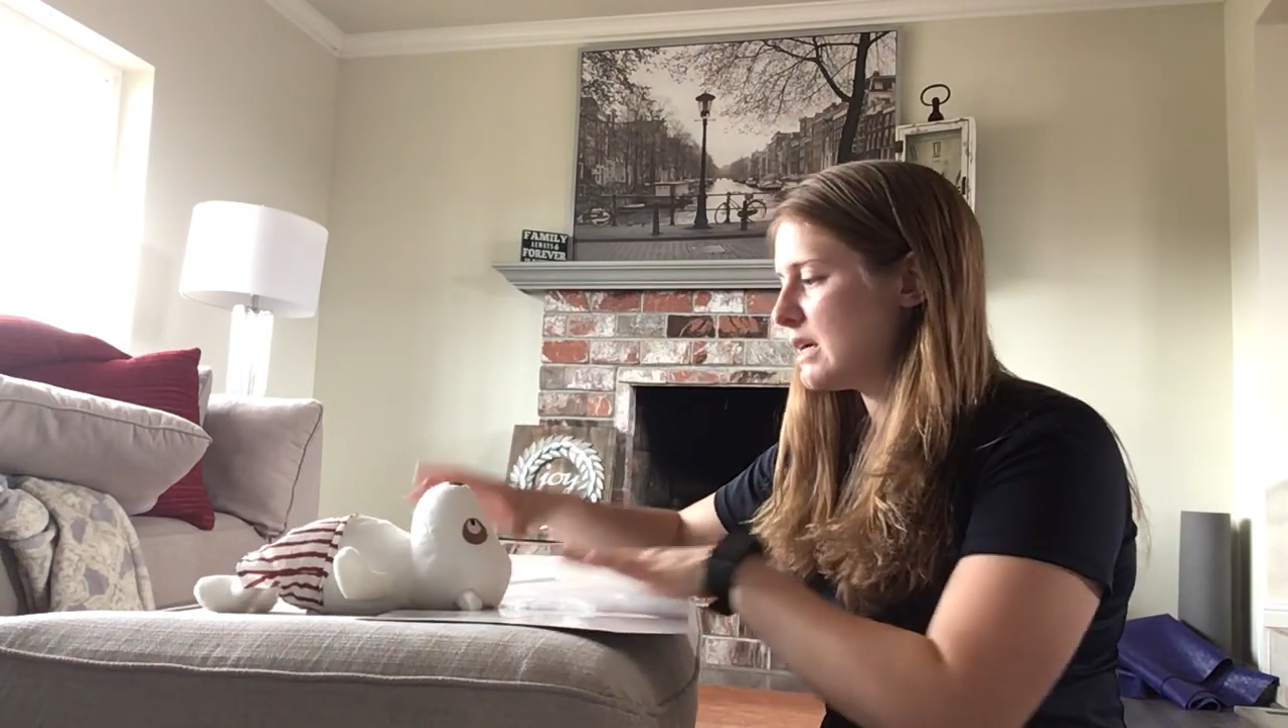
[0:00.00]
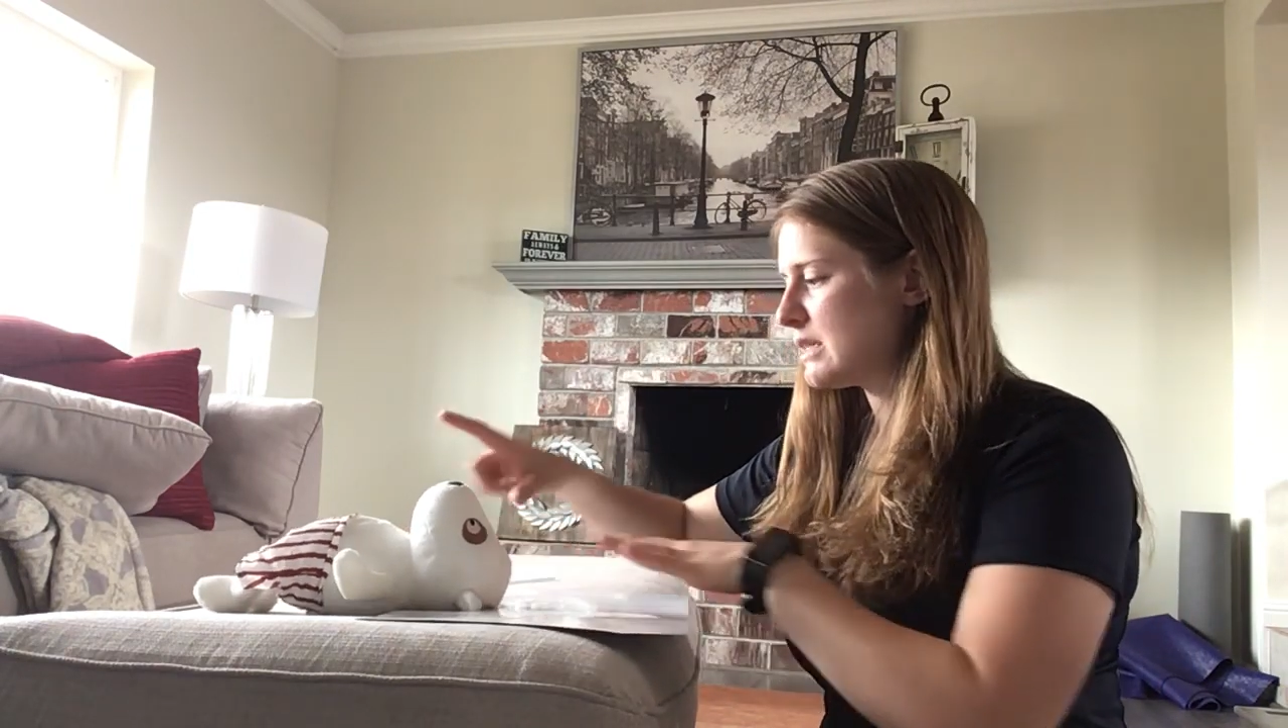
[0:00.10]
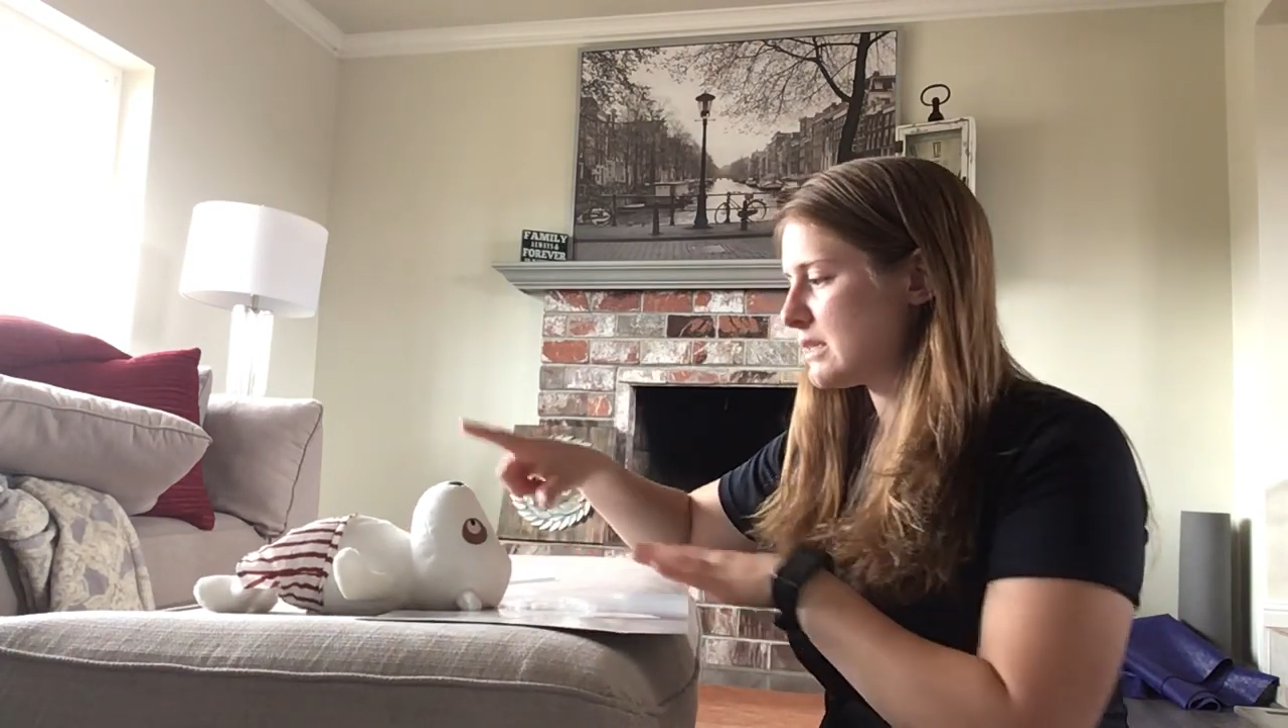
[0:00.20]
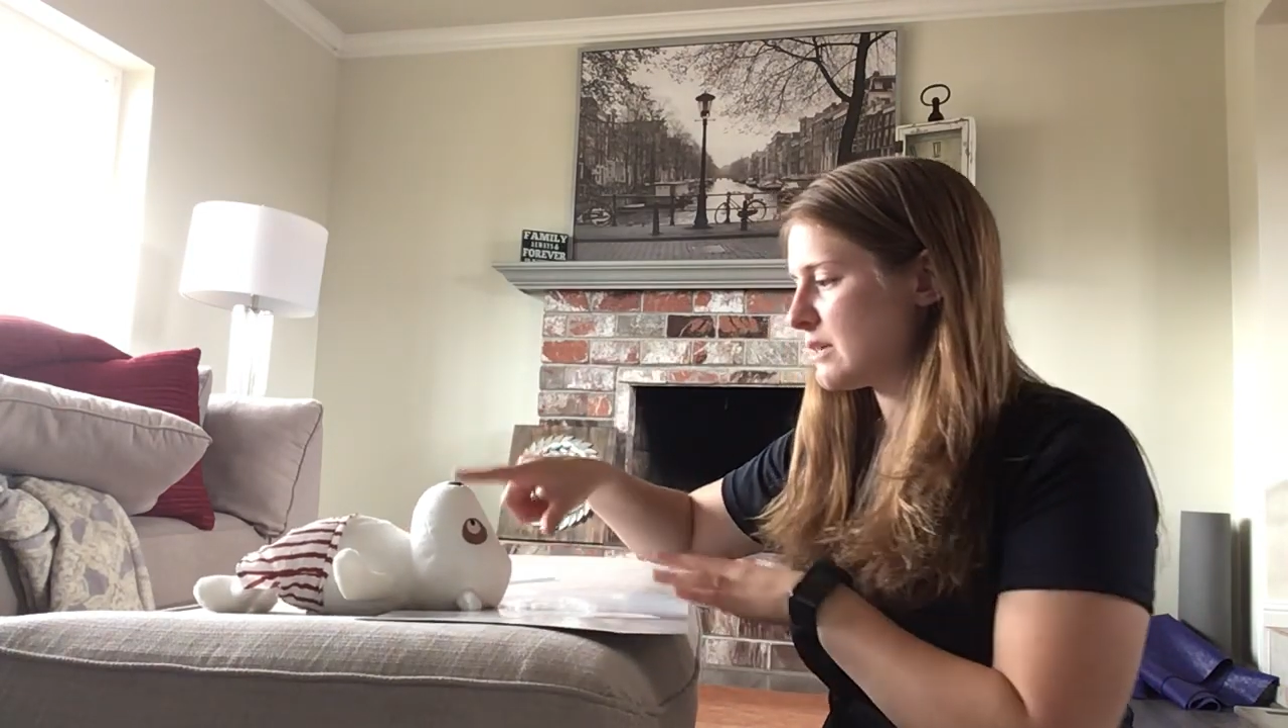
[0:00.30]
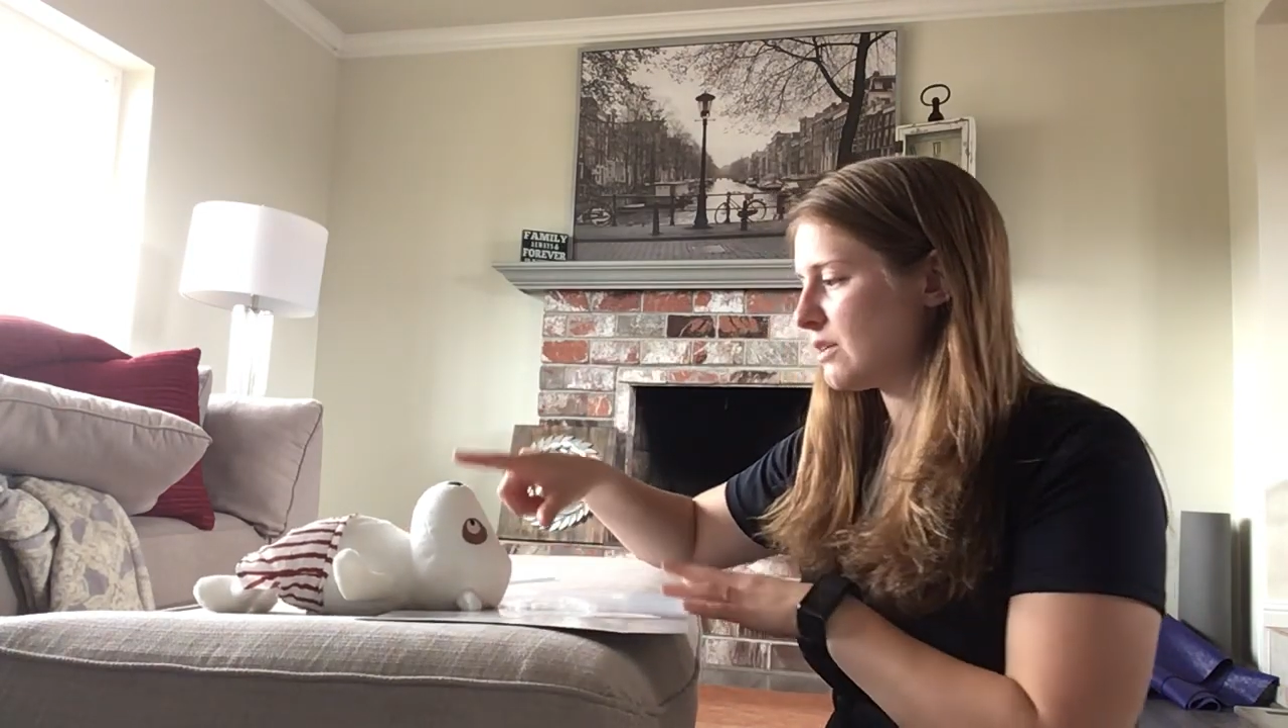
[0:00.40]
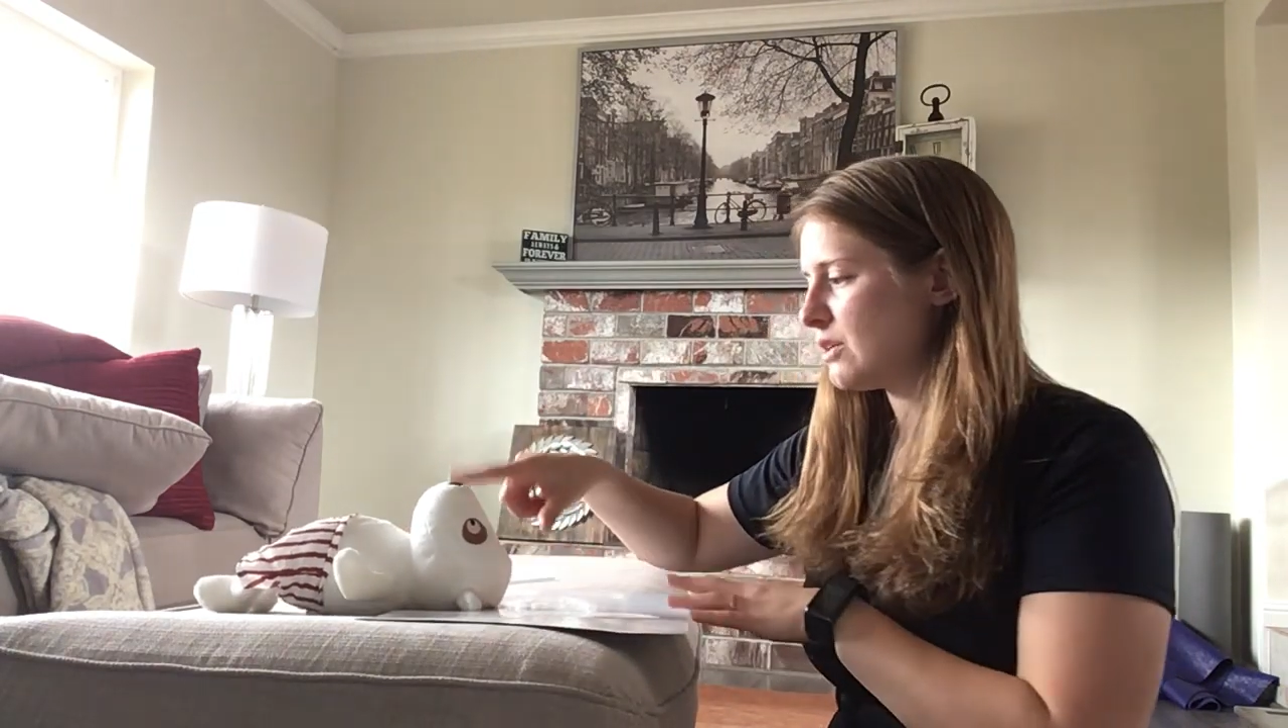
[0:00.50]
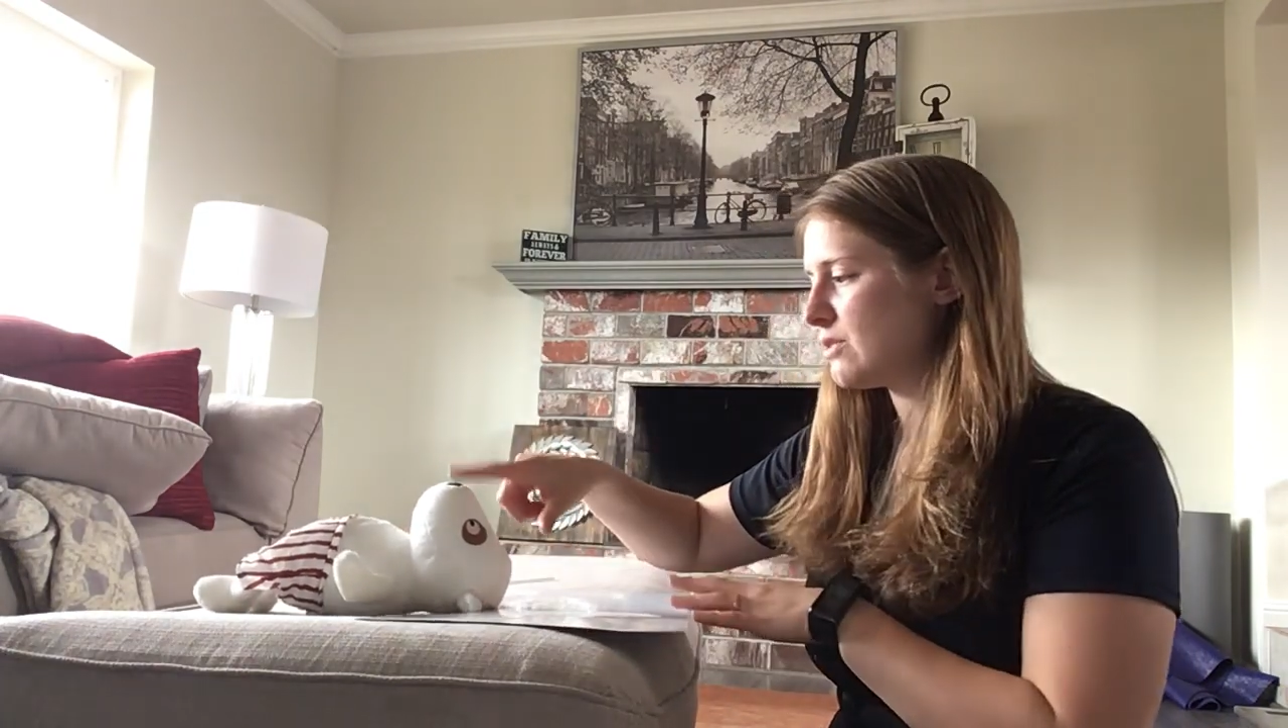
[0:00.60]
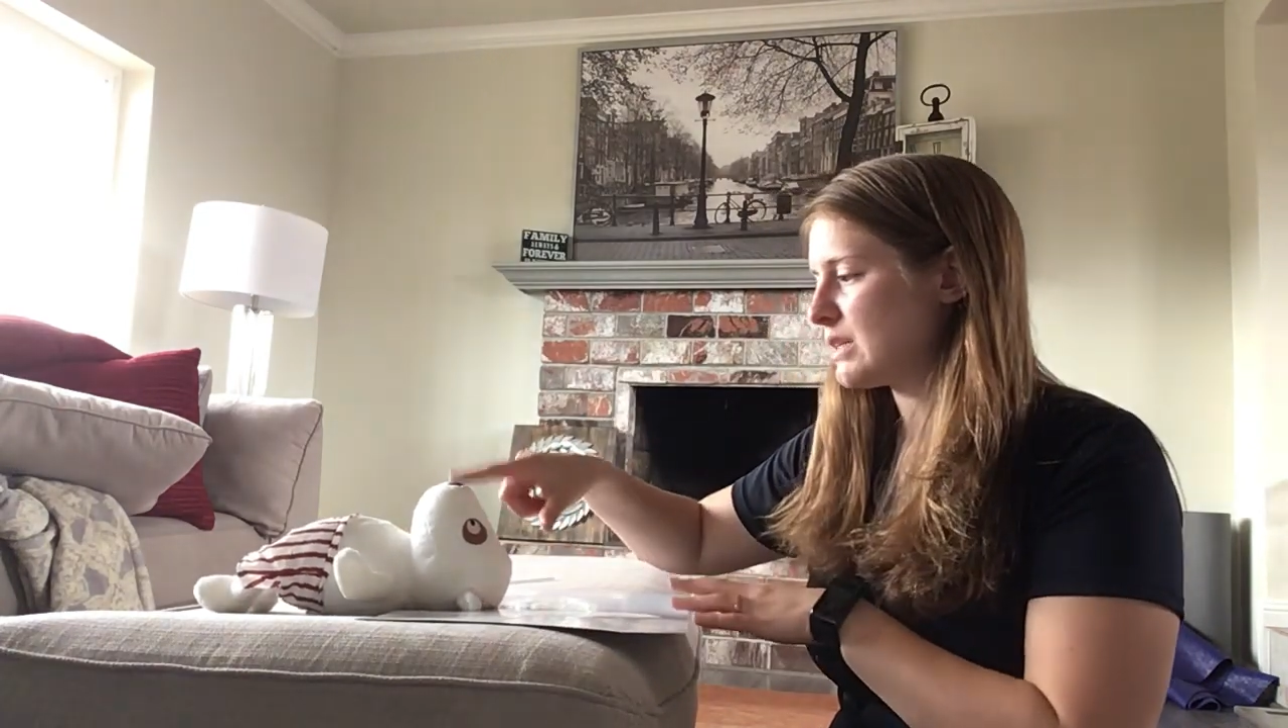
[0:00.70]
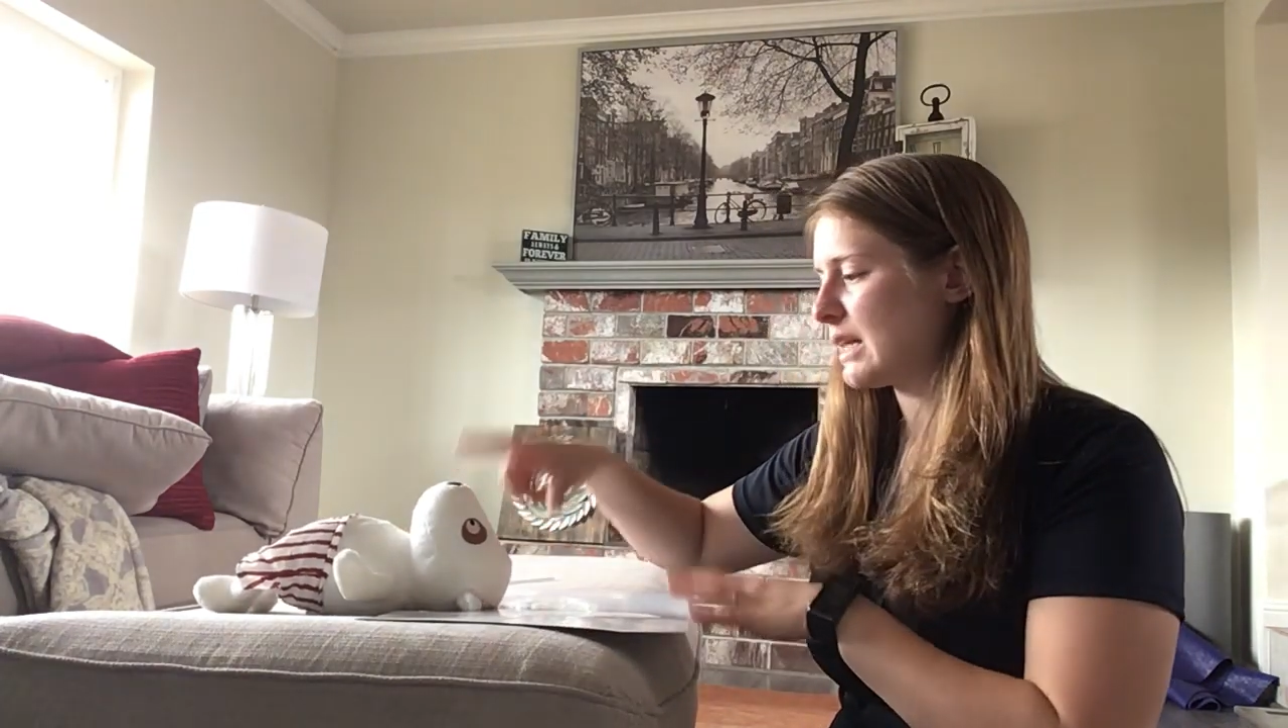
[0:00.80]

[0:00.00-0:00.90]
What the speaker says: still using